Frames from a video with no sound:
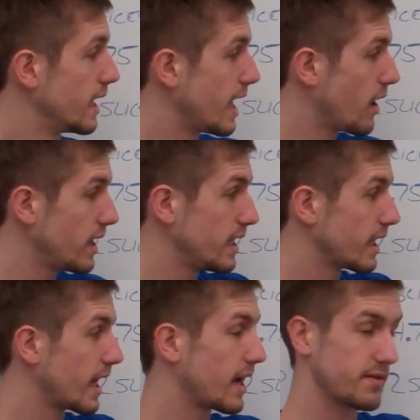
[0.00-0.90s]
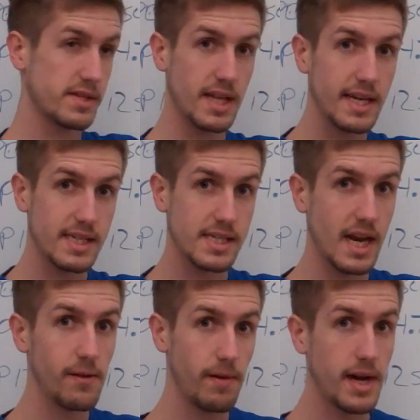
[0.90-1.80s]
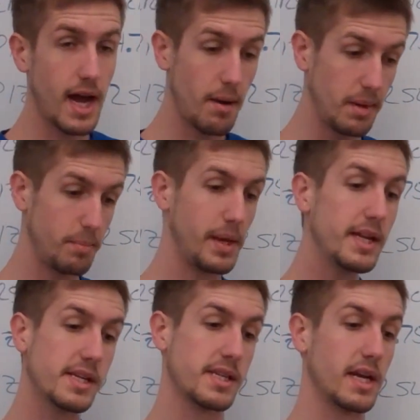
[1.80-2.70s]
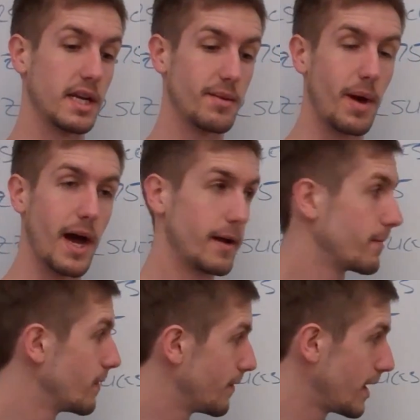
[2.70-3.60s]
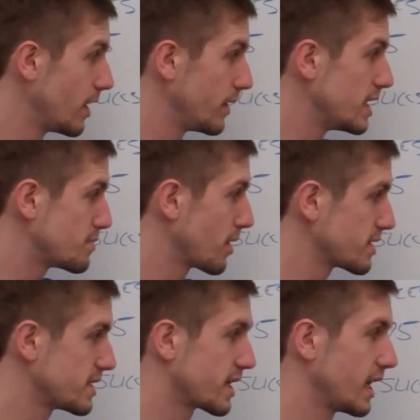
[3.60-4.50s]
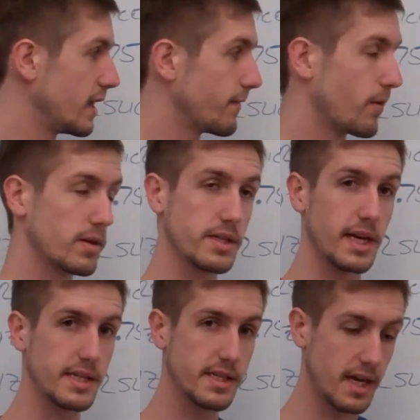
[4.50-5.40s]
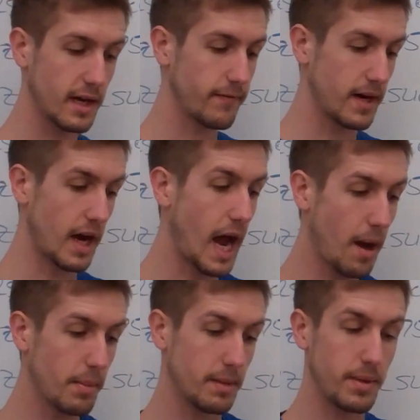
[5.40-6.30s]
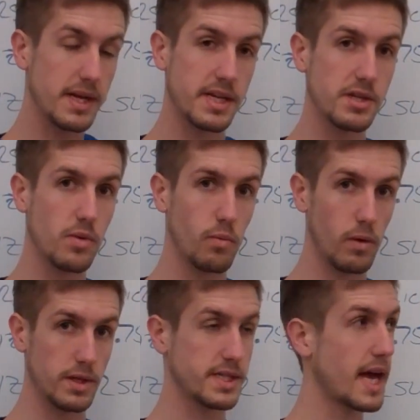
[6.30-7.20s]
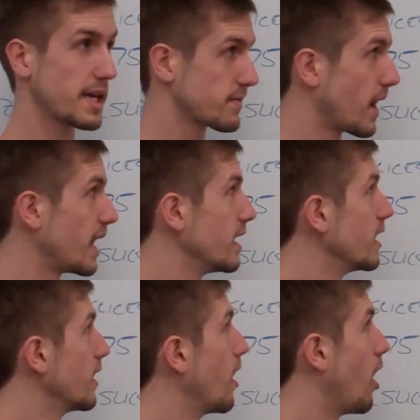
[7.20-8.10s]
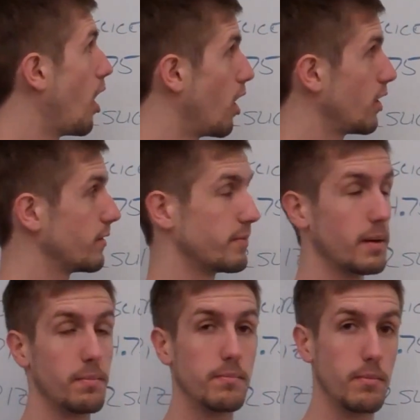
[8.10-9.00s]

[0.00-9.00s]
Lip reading: Now I need to get out of slices, and I need to find out how many pizzas I need to buy. If I know each person is going to eat 4 slices, I need to find out how many pizzas will satisfy all of my